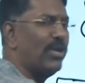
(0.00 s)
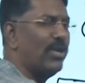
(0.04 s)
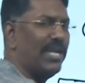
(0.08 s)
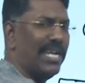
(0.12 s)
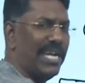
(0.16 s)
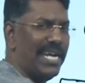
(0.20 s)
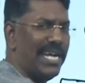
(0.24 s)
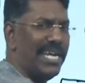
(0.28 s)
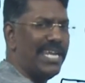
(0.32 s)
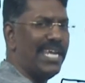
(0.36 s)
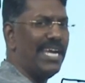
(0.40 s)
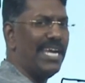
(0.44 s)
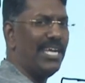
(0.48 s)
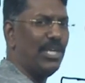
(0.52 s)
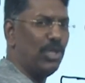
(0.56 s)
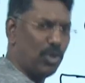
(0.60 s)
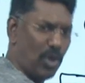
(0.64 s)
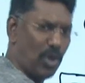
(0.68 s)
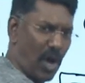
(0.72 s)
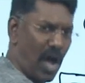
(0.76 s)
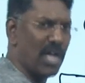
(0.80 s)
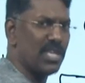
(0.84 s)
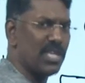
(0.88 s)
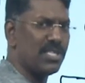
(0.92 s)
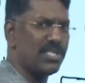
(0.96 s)
India, into
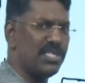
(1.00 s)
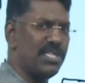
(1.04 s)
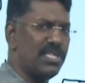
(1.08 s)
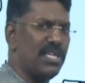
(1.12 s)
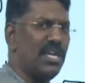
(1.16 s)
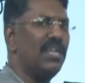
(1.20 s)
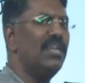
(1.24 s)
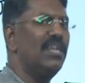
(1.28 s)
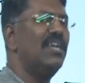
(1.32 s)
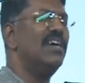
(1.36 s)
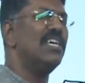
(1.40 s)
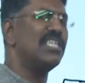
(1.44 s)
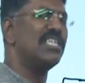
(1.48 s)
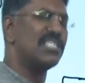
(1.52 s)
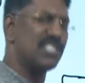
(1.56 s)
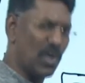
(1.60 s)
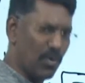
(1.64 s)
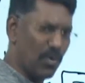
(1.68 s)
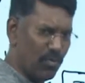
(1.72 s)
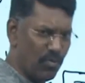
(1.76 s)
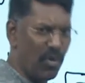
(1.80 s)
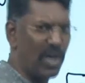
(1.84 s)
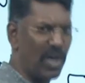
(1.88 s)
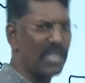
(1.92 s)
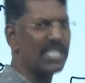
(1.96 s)
ASEAN
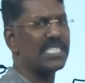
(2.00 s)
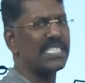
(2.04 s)
somewhat